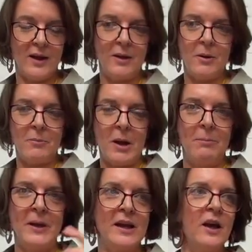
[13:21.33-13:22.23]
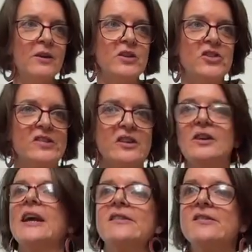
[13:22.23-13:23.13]
a big kind of
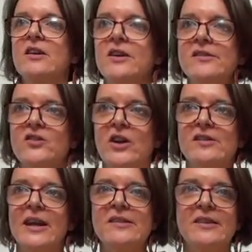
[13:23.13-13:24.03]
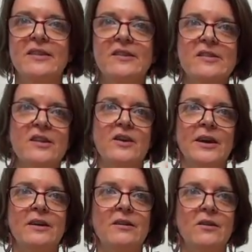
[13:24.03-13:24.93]
logistical exercise translating the
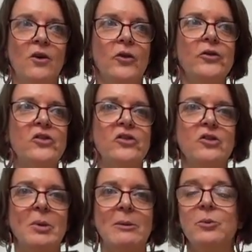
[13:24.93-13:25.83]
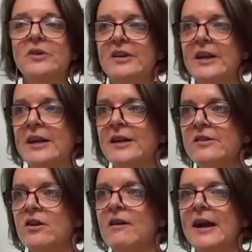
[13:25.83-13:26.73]
design onto paper. We did it in
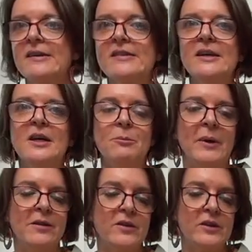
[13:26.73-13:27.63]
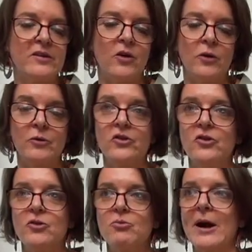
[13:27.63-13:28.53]
indirect method
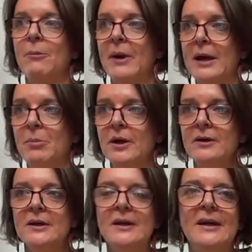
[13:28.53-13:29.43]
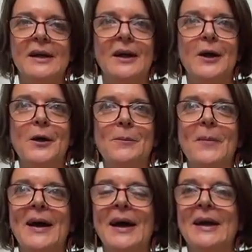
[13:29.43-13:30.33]
onto brown paper.
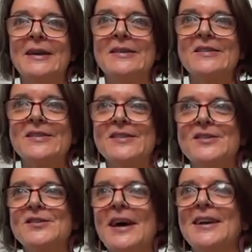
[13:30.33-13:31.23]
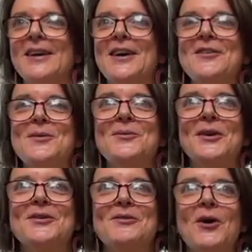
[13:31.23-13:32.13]
And Suzanne and I
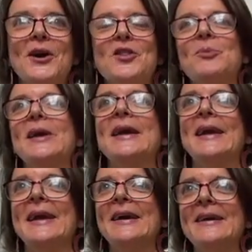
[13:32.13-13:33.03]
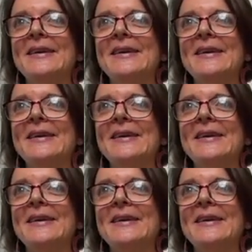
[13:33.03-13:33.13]
remember right at the beginning,